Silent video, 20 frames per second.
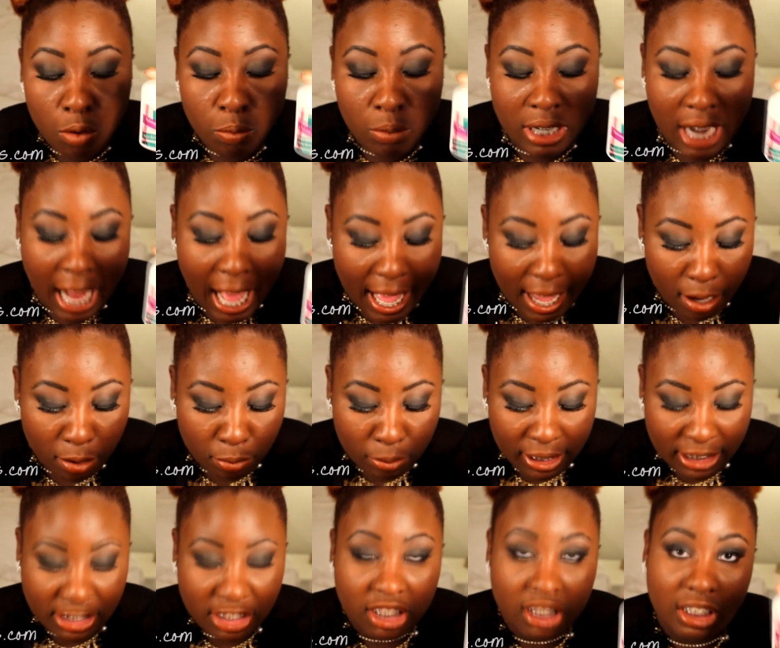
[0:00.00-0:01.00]
when I
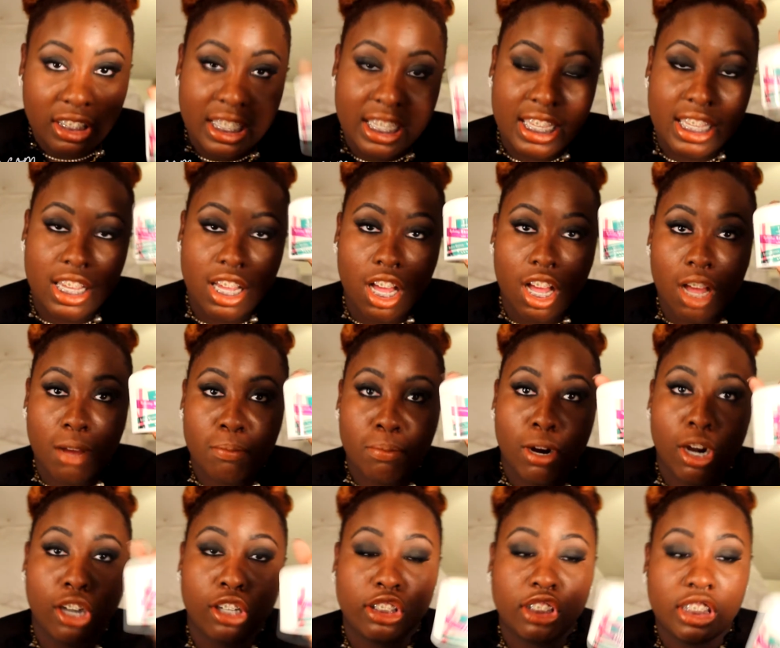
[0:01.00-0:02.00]
originally
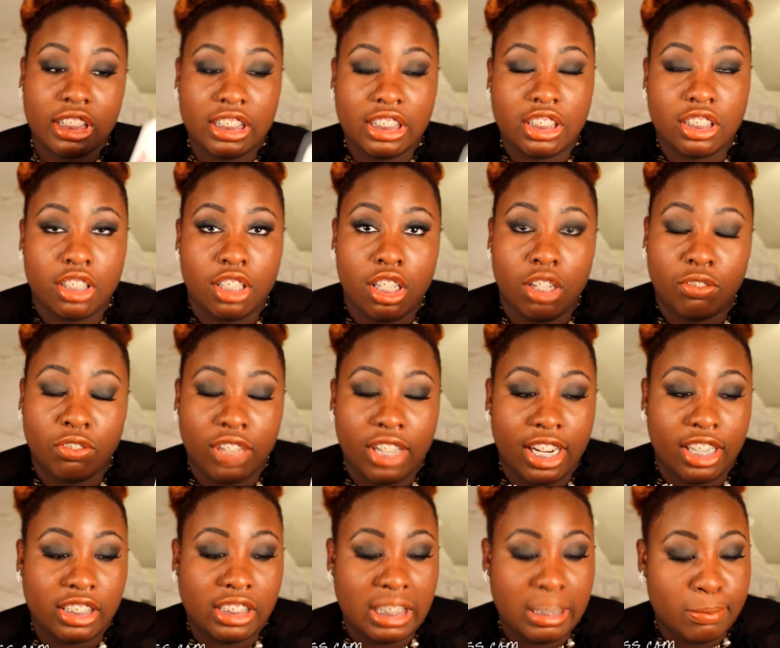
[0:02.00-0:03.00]
purchased the Huetiful
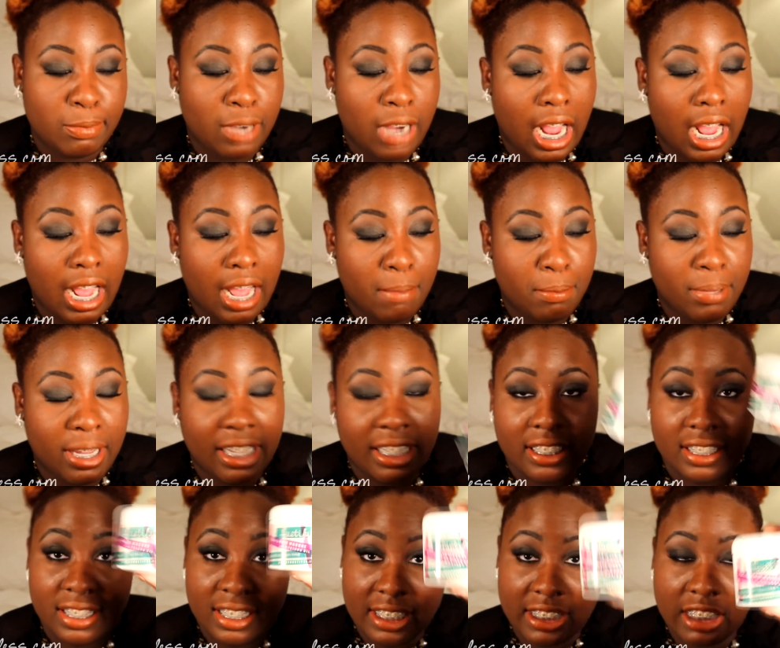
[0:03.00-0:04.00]
hair steamer, I
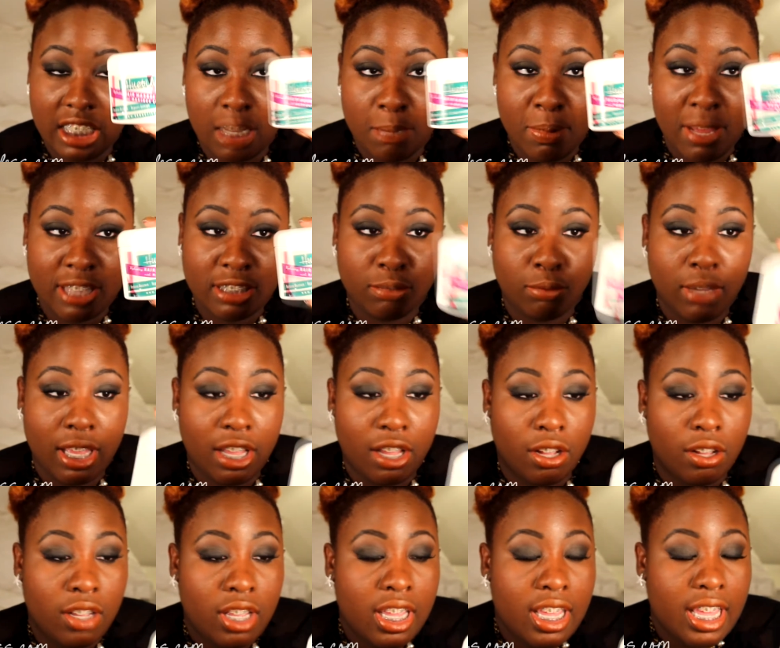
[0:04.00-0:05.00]
picked this up as
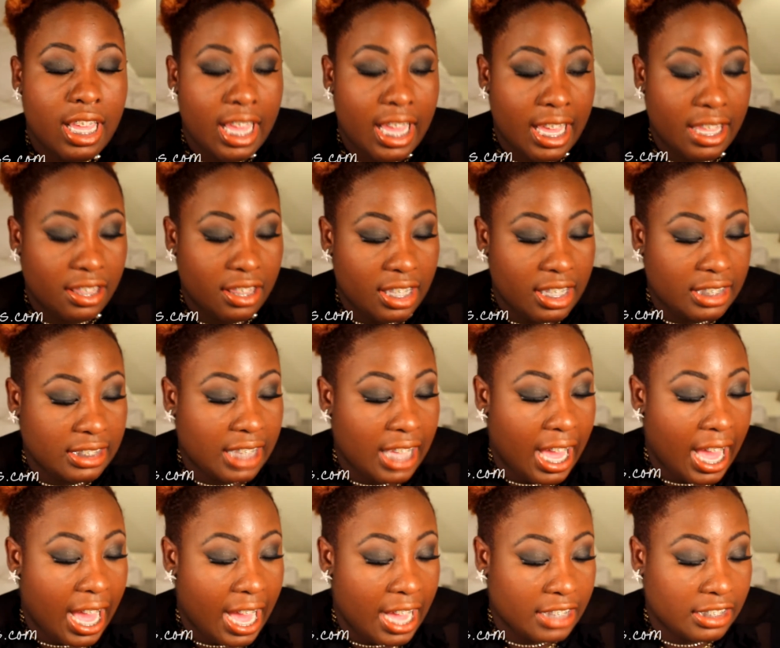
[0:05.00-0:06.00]
well, and this
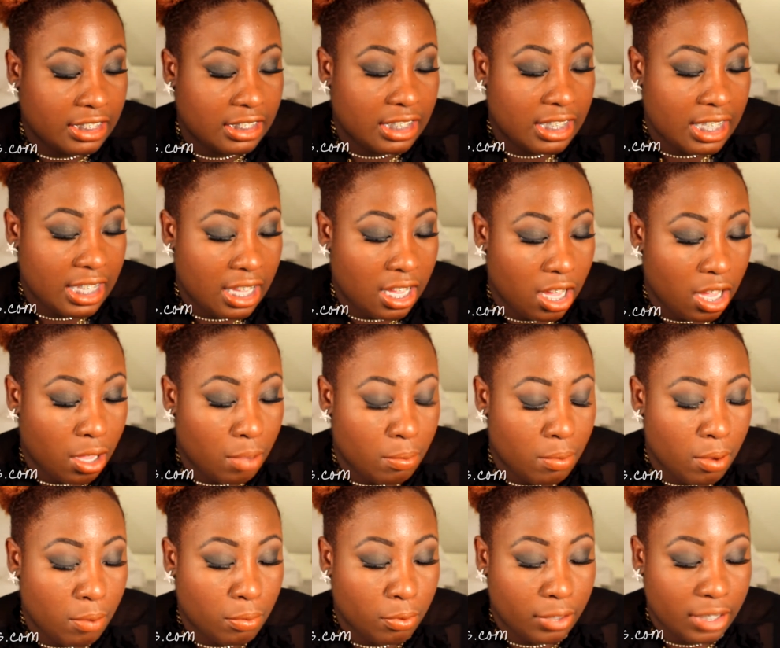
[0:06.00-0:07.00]
has the
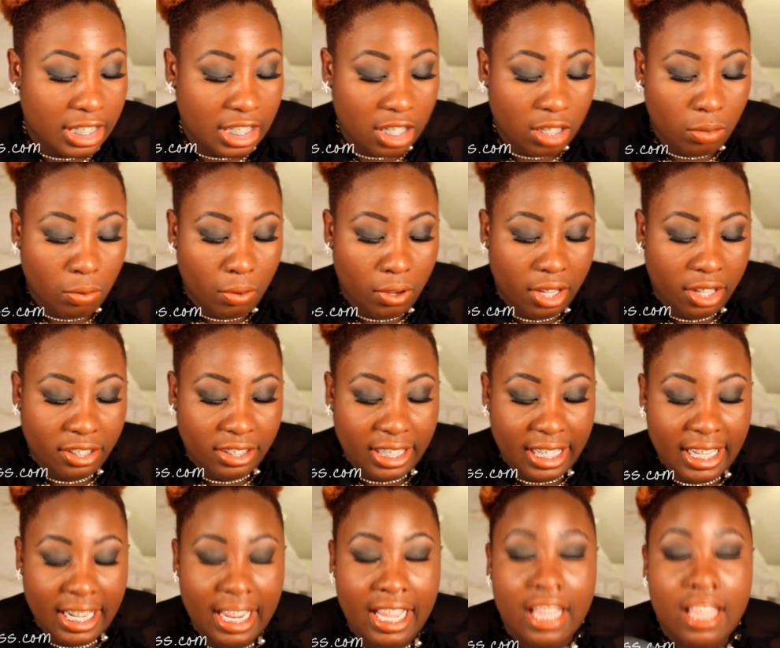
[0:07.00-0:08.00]
moringa oil
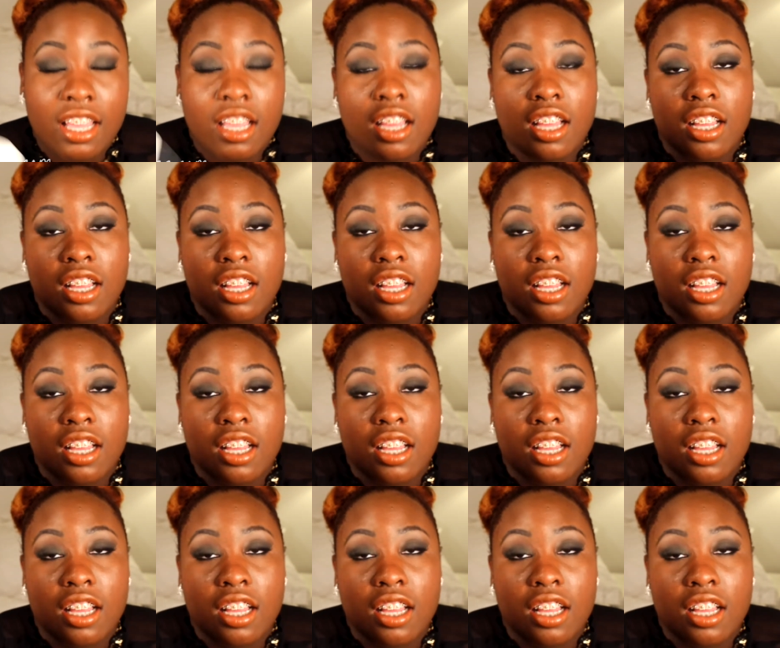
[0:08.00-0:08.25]
in it.